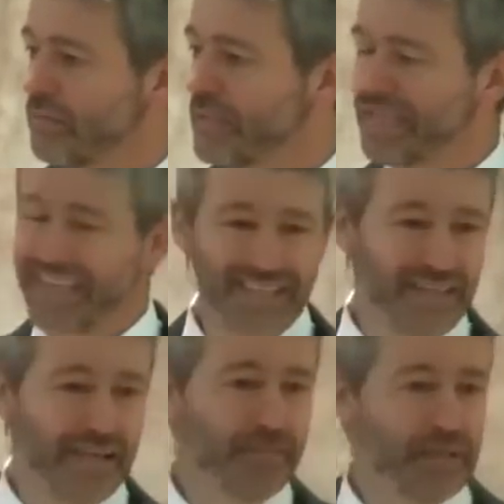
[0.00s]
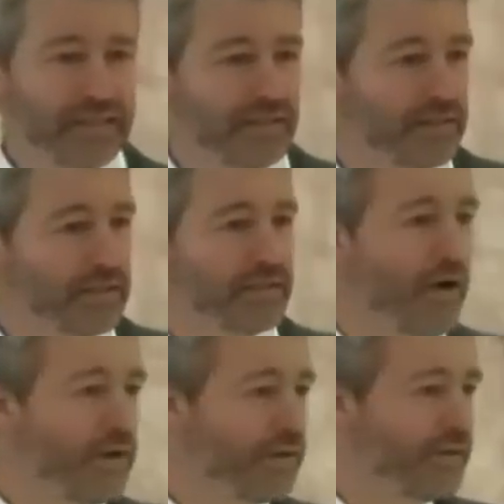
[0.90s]
be like a lamb led to the
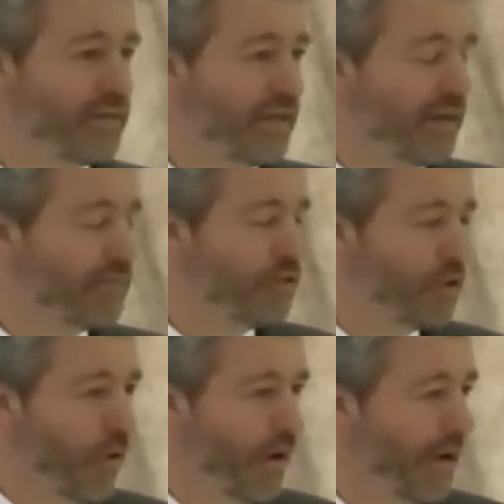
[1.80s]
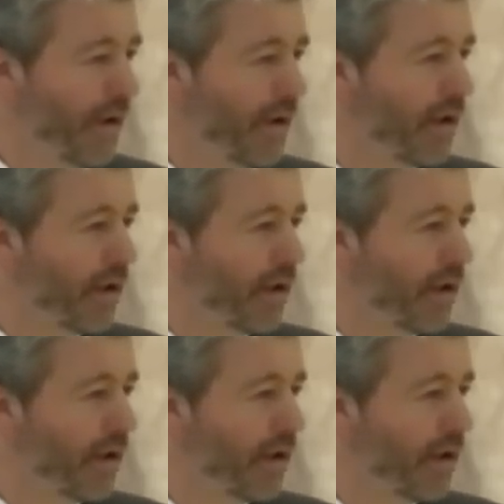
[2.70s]
slaughter and yet have joy?